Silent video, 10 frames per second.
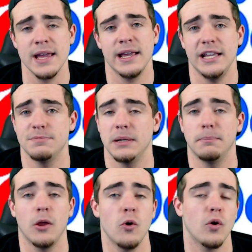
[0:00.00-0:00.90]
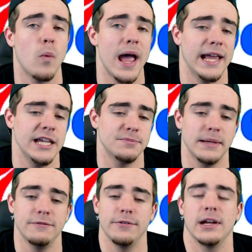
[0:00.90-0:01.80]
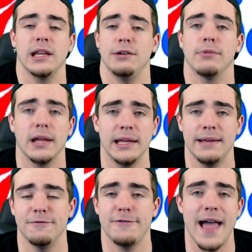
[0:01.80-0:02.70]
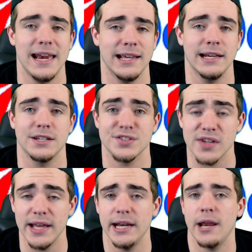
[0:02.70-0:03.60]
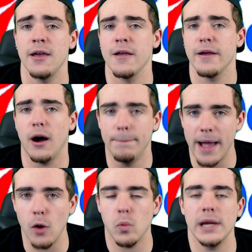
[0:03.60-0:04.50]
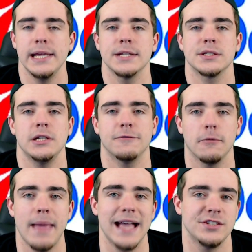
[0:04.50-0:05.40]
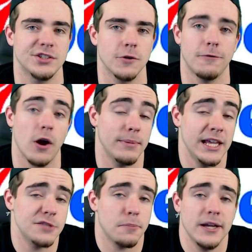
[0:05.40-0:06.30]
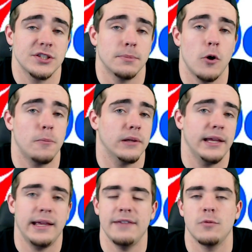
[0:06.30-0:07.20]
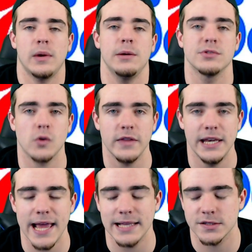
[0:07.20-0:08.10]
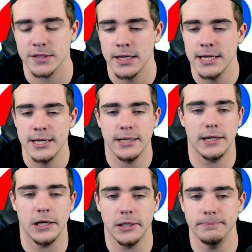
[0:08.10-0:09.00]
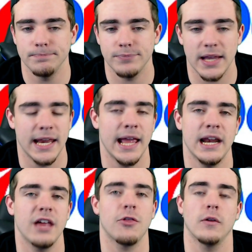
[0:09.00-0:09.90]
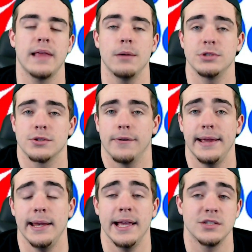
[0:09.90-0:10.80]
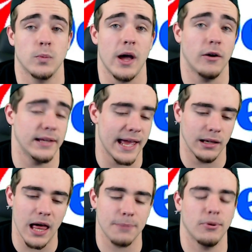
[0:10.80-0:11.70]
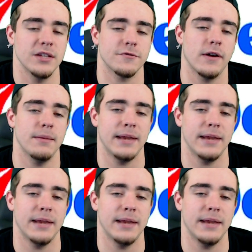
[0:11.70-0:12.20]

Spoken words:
He's been blown away. He's been really, really emphatic and excited about what he has seen from Maxey so far. I mean, he's praised him openly even when he was on the Nets. And I thought that was great as well. He had a lot of praise for him.